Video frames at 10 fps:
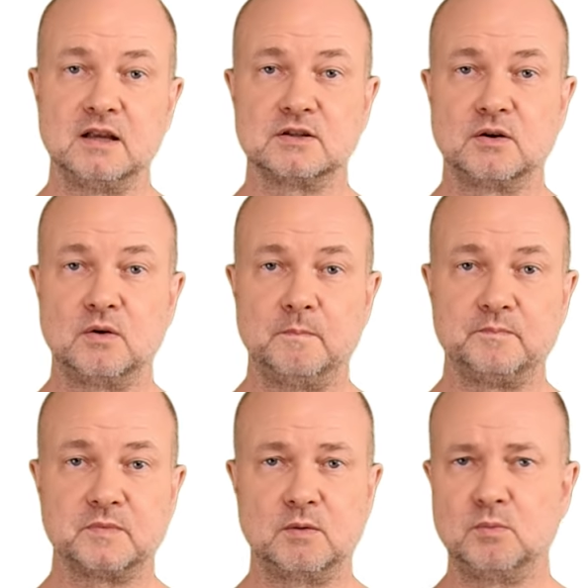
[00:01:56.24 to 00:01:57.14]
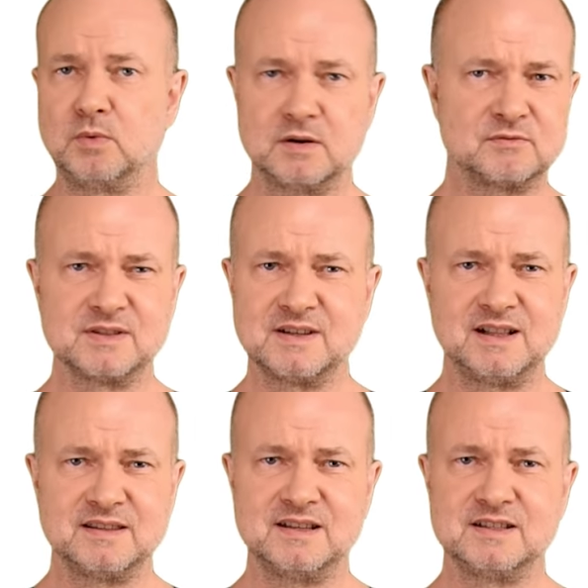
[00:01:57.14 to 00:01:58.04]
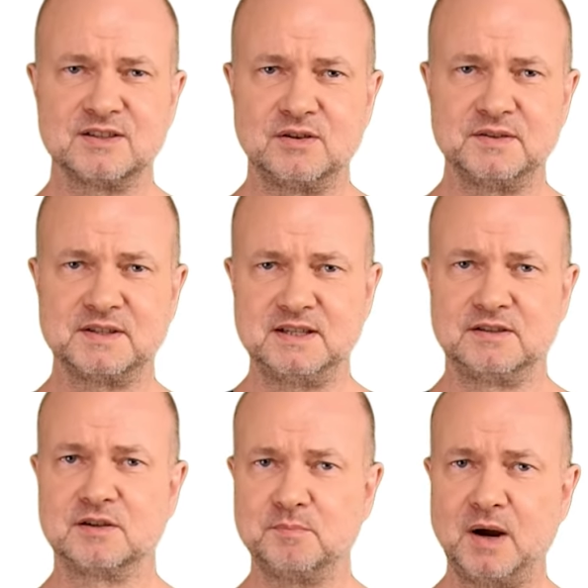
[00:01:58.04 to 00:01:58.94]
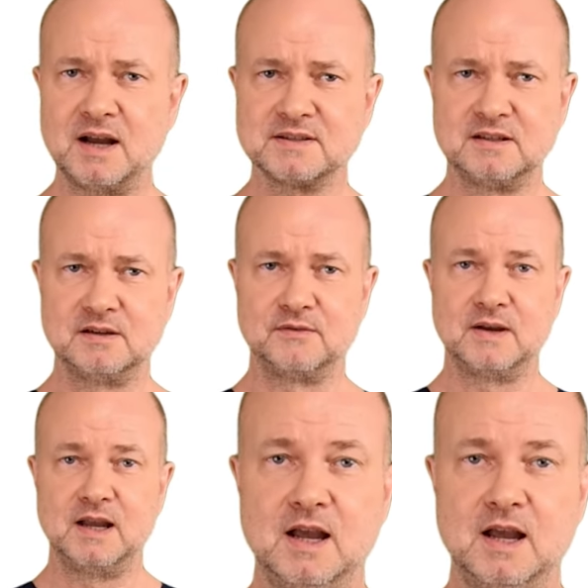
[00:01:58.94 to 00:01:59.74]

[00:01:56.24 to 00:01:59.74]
So, what result is considered positive?